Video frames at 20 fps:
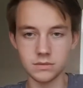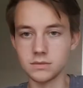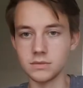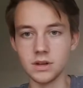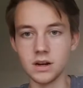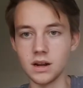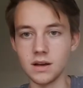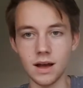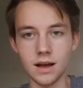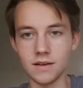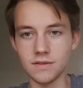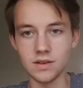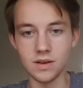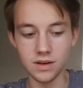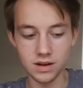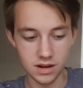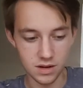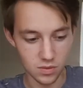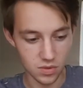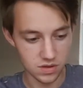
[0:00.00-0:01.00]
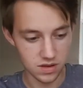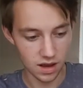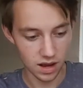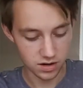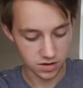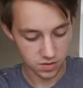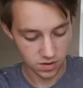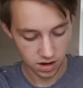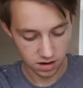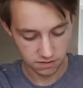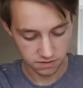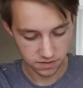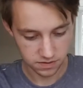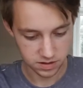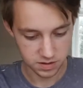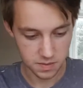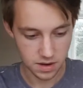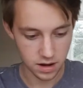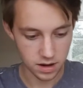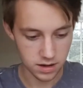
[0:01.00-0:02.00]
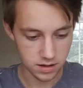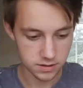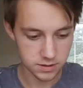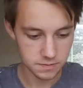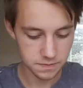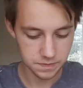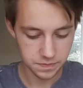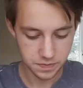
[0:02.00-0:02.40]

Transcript: You know, I have no idea what the actual kind of smell is.